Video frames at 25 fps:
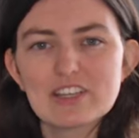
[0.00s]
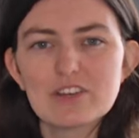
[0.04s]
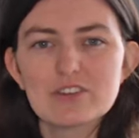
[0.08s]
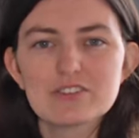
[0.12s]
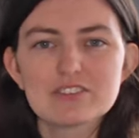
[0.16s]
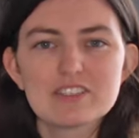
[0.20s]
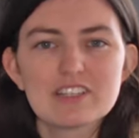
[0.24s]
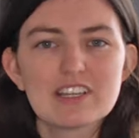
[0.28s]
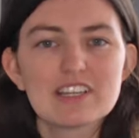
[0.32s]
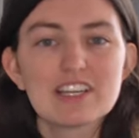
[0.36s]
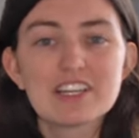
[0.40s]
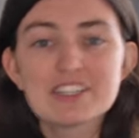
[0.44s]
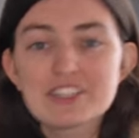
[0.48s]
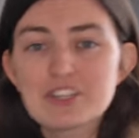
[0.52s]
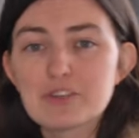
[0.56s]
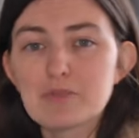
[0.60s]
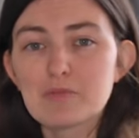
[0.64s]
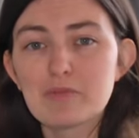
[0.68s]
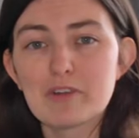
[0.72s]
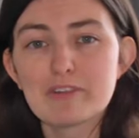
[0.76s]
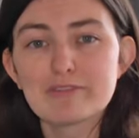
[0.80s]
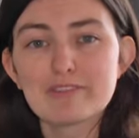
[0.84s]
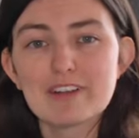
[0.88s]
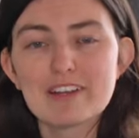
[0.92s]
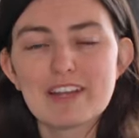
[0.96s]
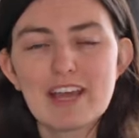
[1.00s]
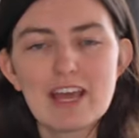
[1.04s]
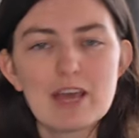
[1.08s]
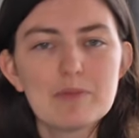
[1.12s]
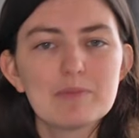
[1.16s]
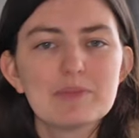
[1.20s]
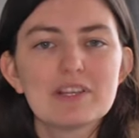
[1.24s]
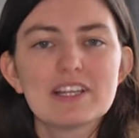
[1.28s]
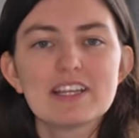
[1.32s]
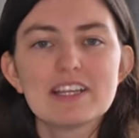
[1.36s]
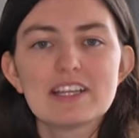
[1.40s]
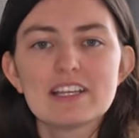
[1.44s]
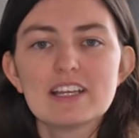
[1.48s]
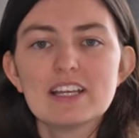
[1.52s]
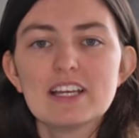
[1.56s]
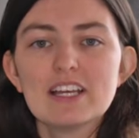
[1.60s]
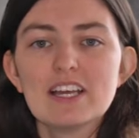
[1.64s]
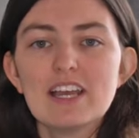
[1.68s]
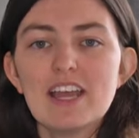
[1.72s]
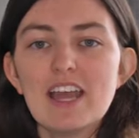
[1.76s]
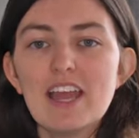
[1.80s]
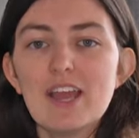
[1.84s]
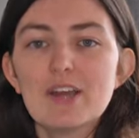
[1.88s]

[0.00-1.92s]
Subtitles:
go to London with my friend Emily.